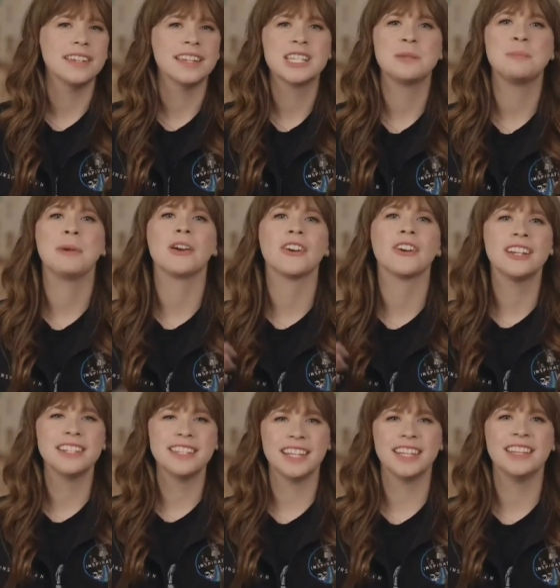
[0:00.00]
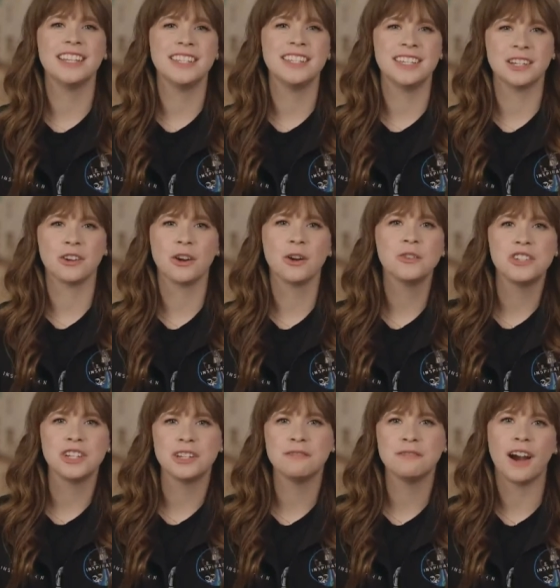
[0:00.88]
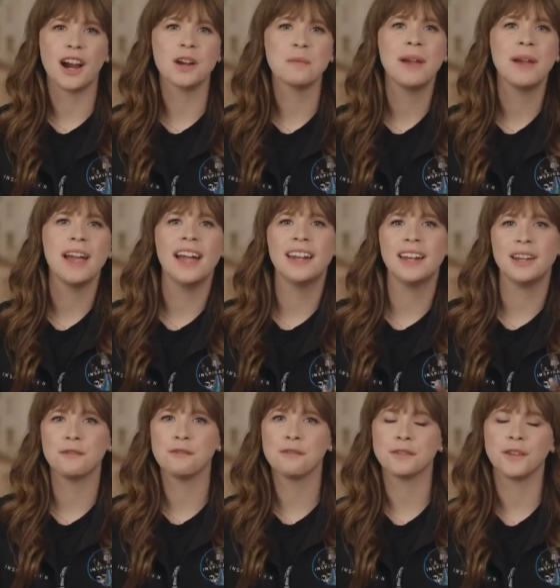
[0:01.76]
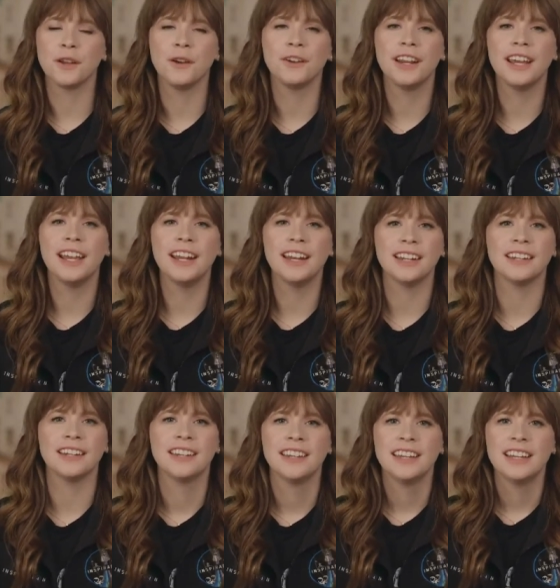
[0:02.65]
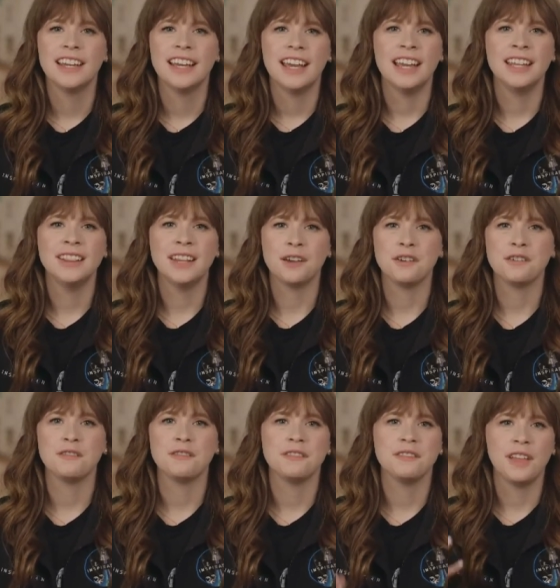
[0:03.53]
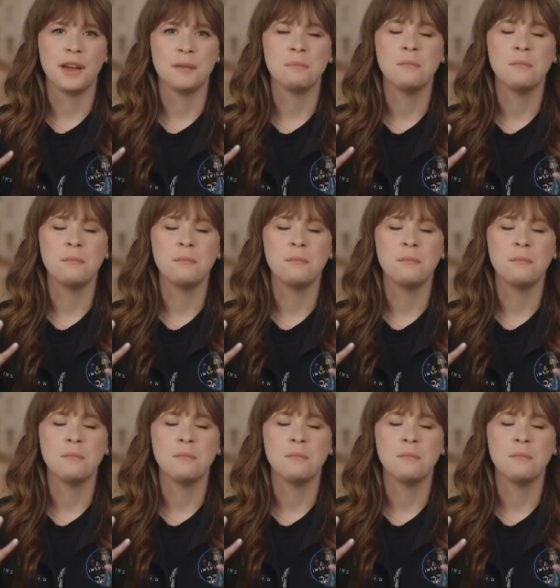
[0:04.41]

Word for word: experiencing the zero G environment and floating, and, and that, that